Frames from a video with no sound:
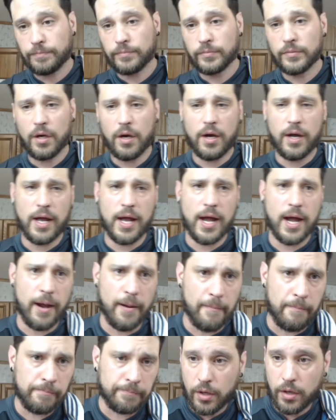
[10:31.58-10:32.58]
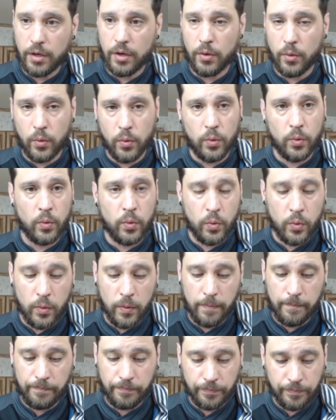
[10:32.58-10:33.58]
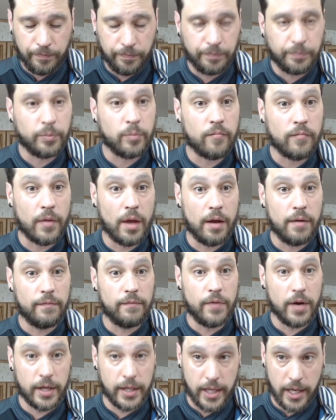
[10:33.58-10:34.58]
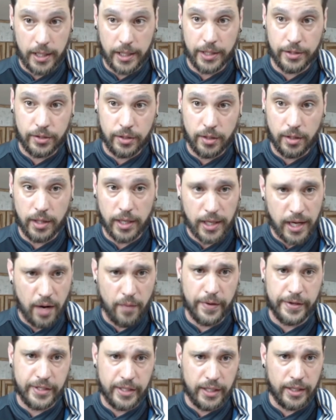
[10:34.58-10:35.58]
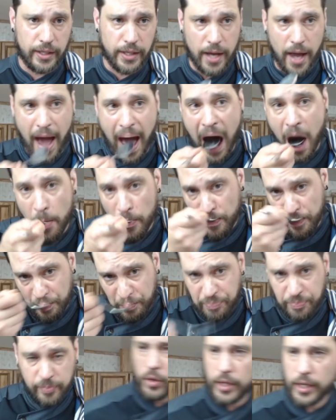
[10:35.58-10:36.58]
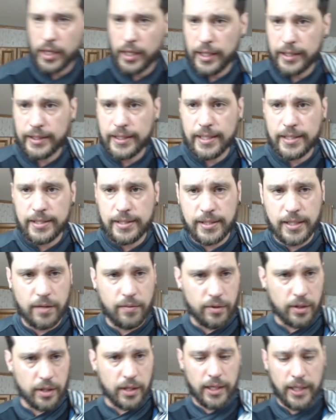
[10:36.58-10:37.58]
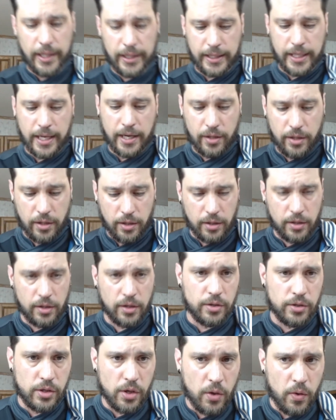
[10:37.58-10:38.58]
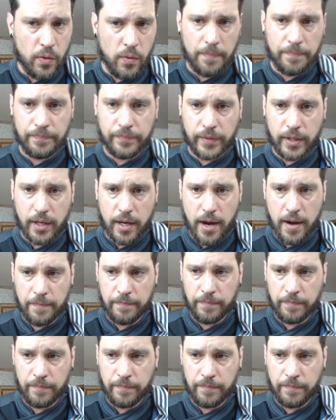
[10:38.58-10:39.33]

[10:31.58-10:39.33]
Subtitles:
Oh yeah. Oh, fuck yeah, that's good. I can't wait to eat that. We're gonna let that sit. We're gonna let that cook on low. Okay?